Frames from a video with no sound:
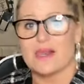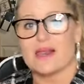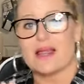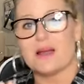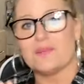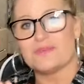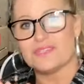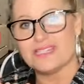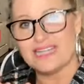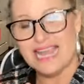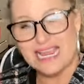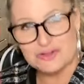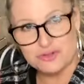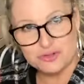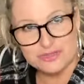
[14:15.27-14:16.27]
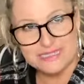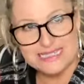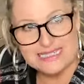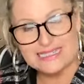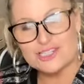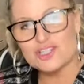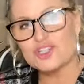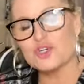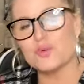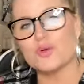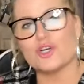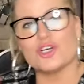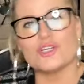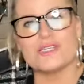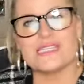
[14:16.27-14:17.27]
comes naturally to a
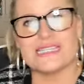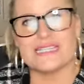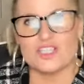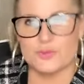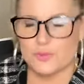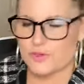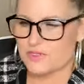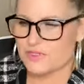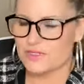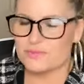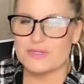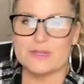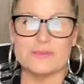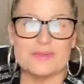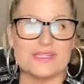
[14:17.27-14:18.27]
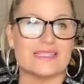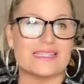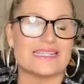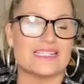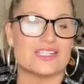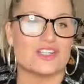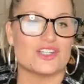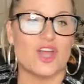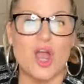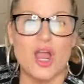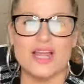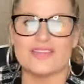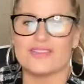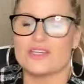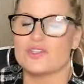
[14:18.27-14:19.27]
good salesperson. People that like to
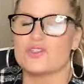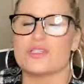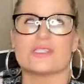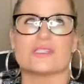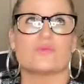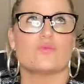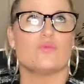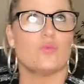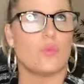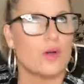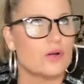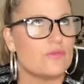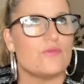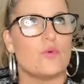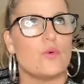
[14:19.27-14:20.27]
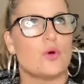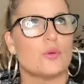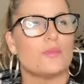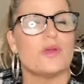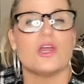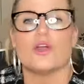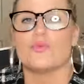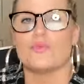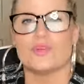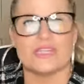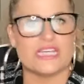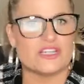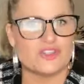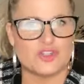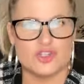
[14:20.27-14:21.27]
talk, they just want to form
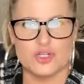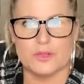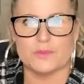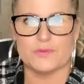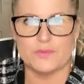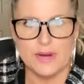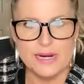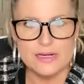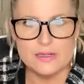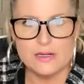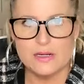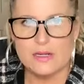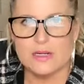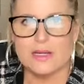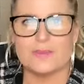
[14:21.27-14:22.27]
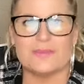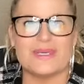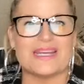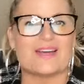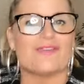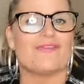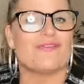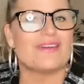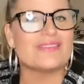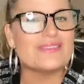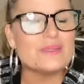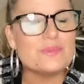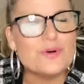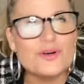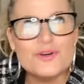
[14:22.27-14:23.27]
relationships, right? Being a friendly
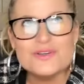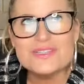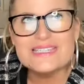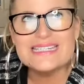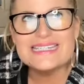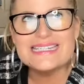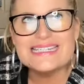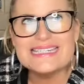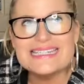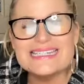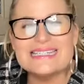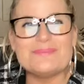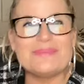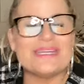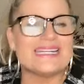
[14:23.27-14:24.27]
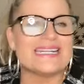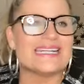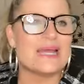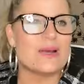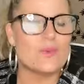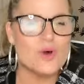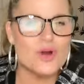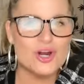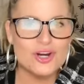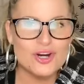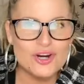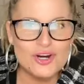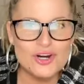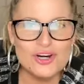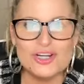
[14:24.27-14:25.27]
person, being a
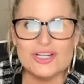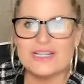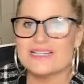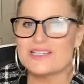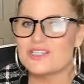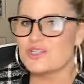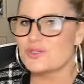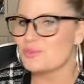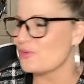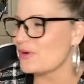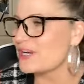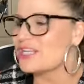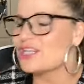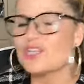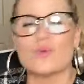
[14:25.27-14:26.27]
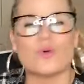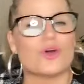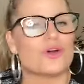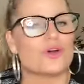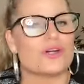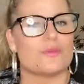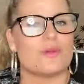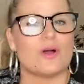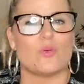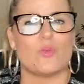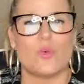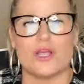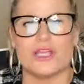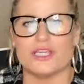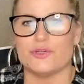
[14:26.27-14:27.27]
networker, spreading the word about
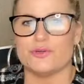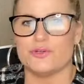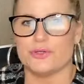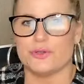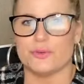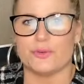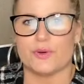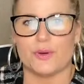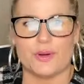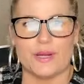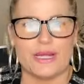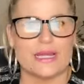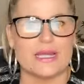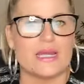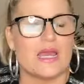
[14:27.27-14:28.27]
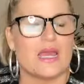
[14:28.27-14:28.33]
what you do, okay?